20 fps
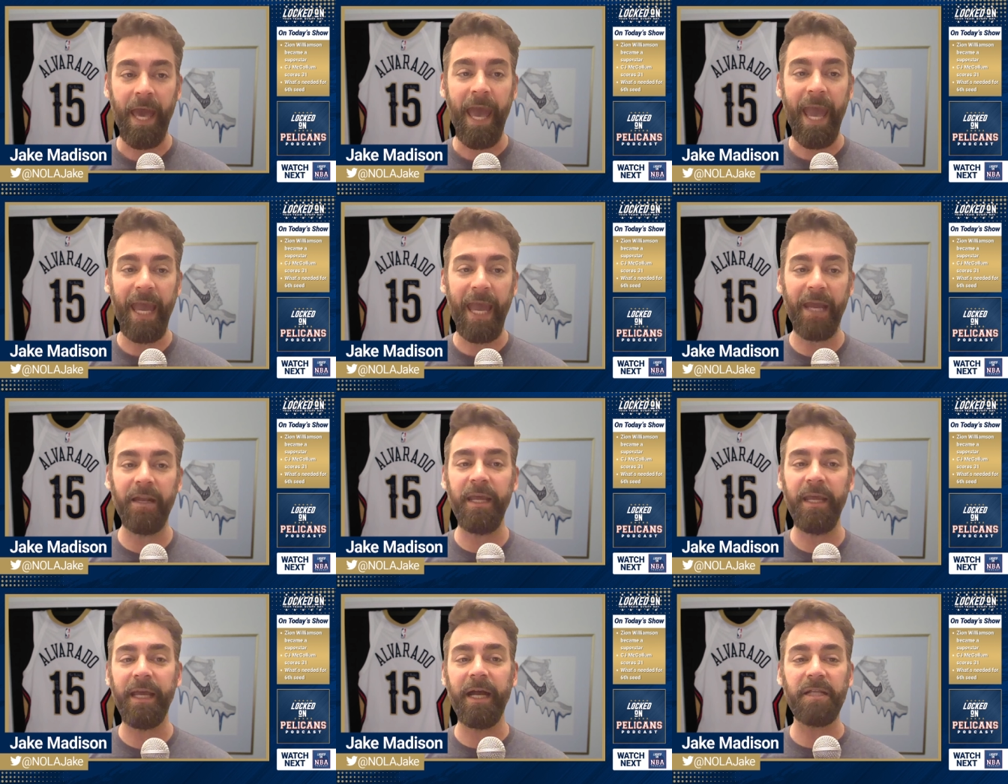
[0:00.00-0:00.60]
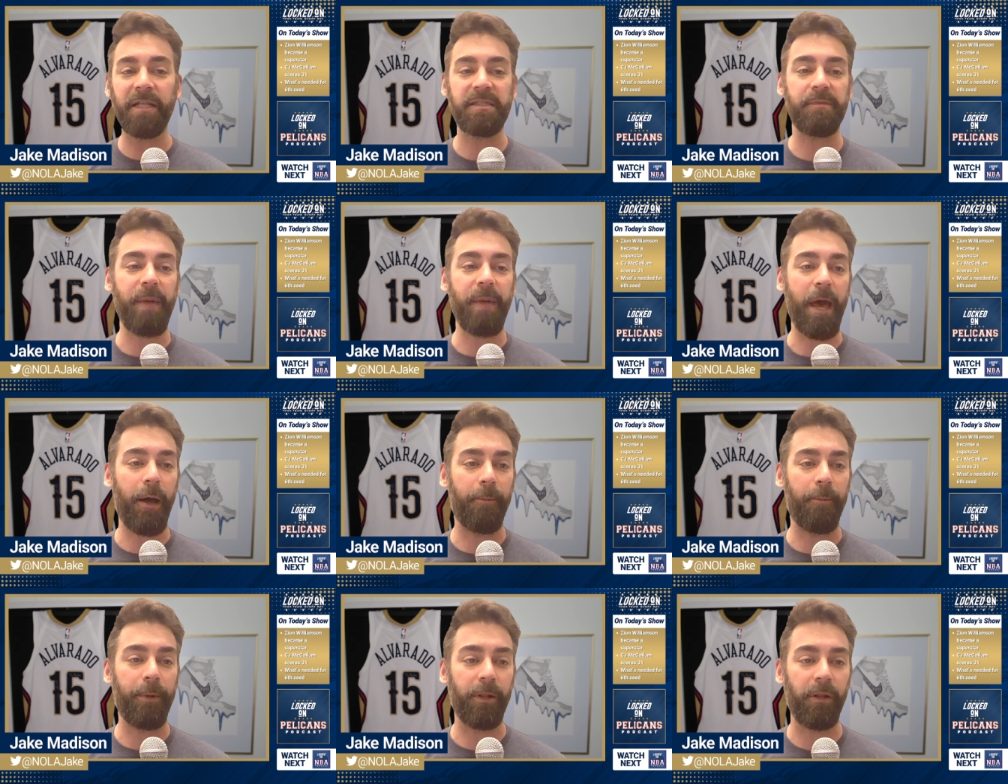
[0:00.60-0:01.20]
And he got some
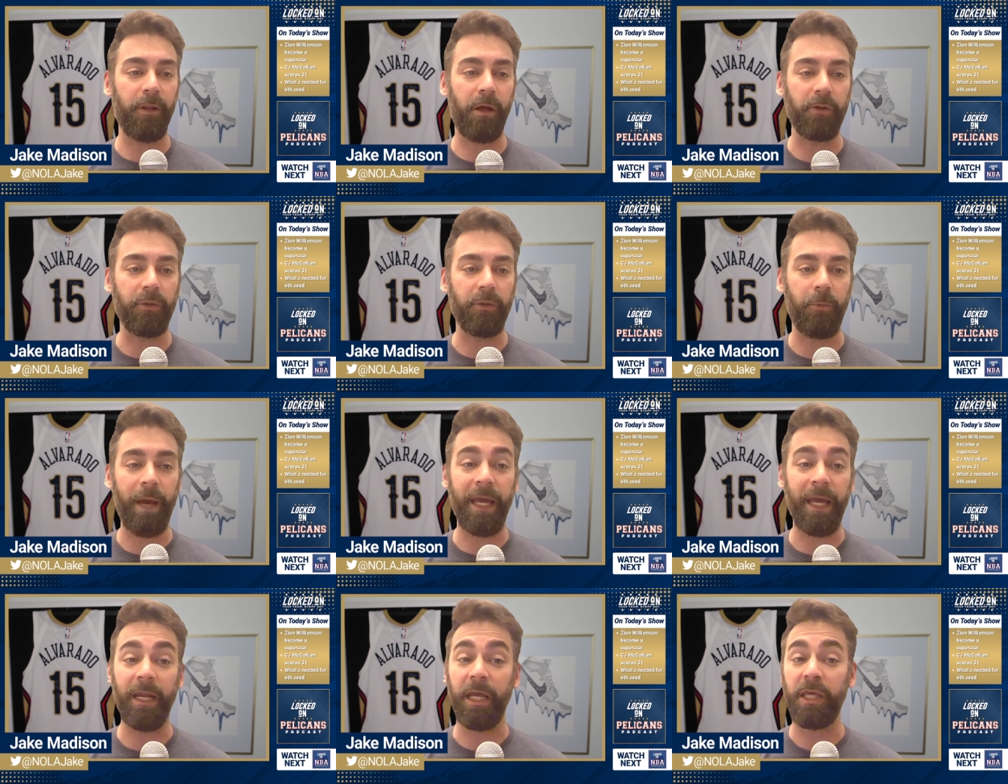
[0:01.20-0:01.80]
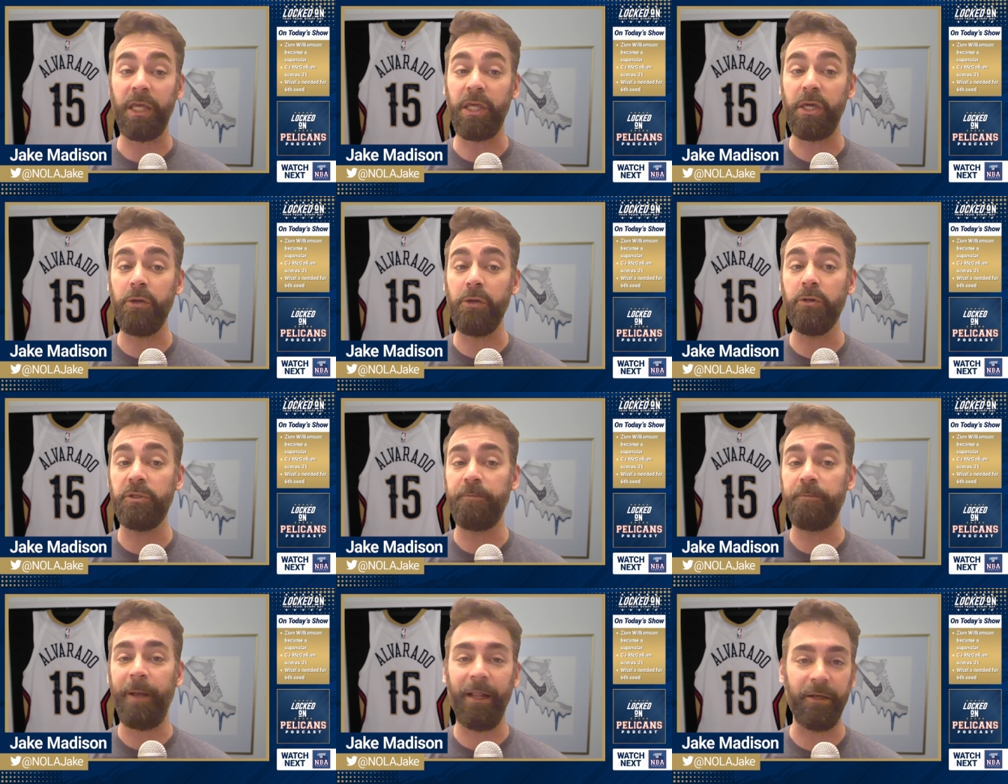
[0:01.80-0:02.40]
help along the way in a
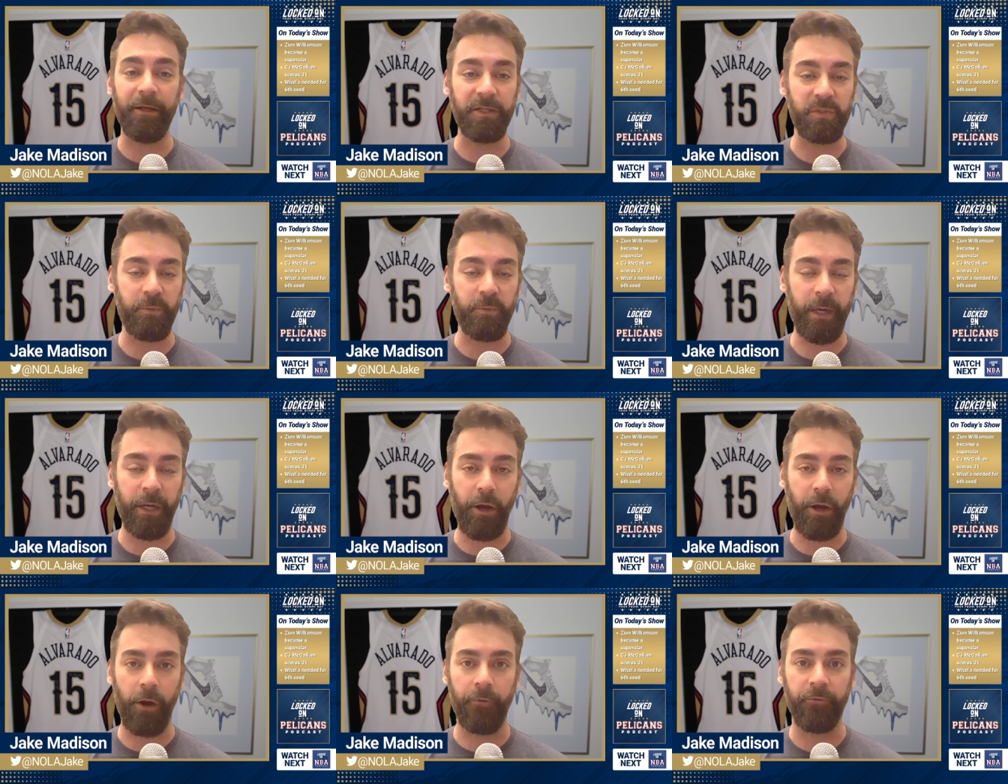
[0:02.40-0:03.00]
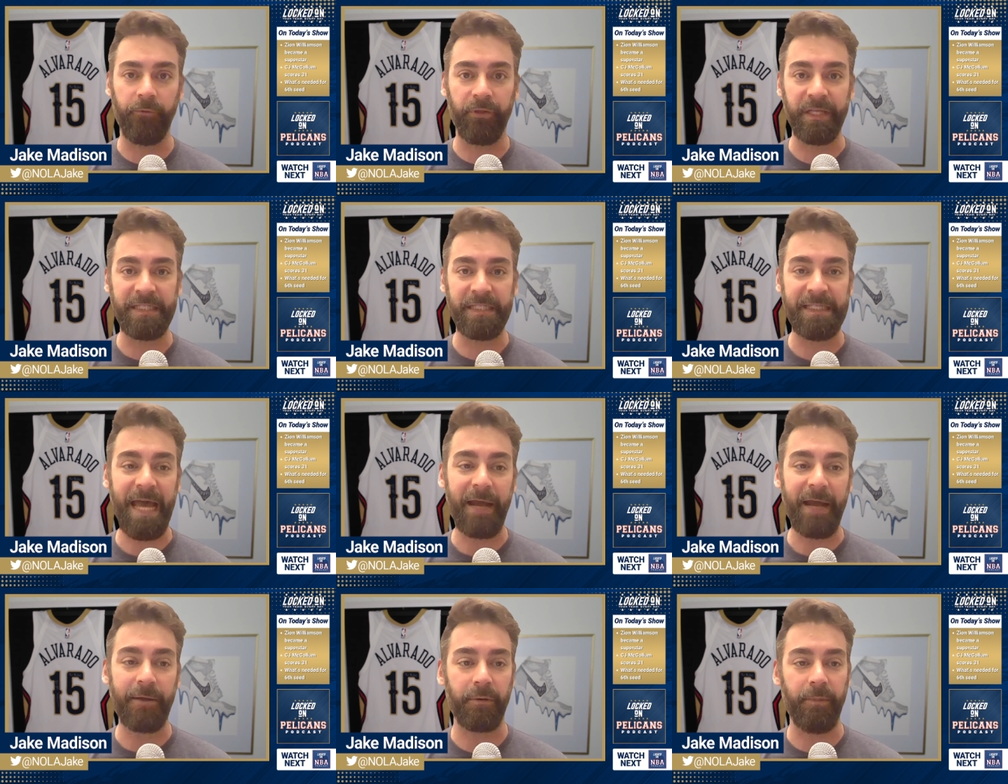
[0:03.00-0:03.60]
huge Pelicans win over the
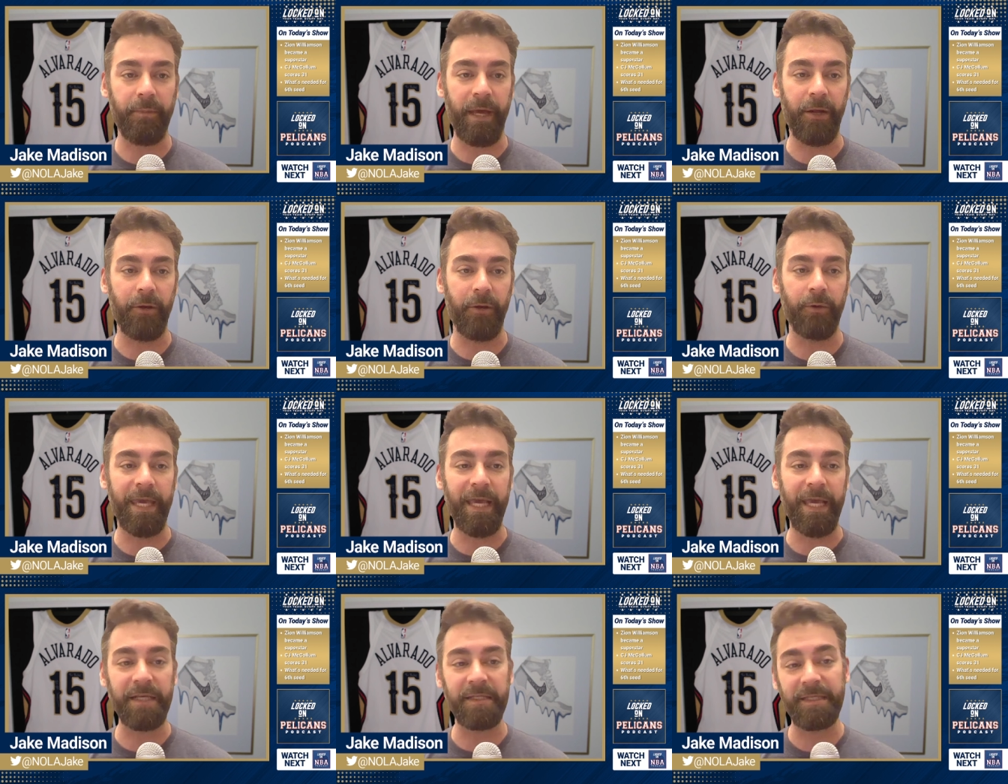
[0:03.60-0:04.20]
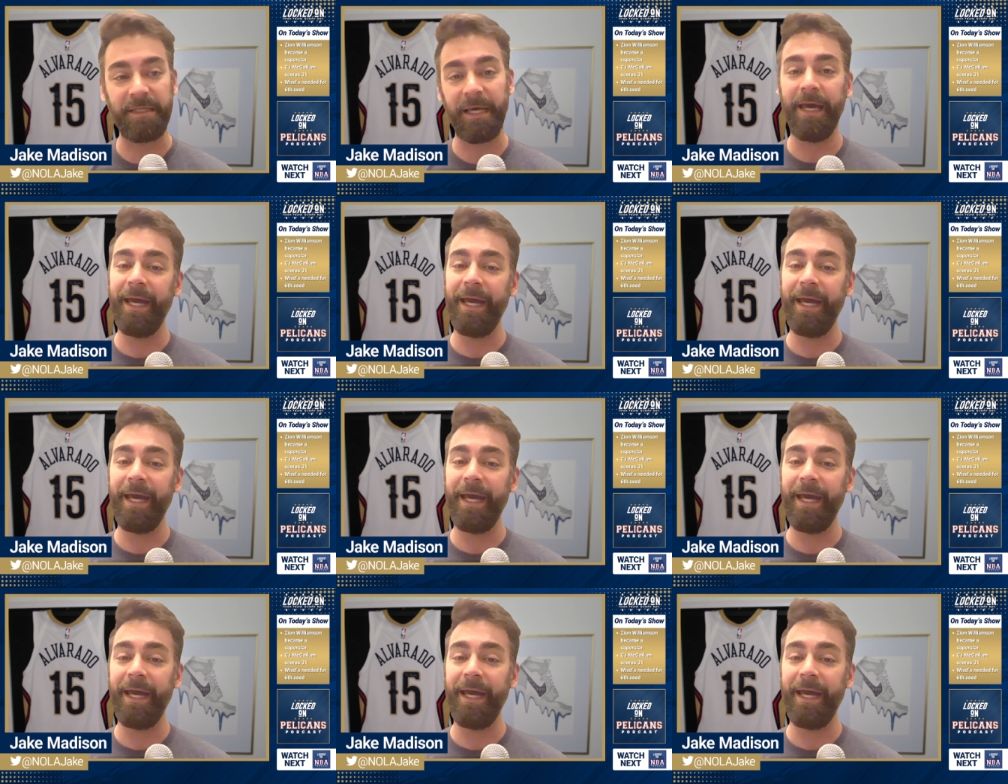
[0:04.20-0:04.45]
Sacramento Kings.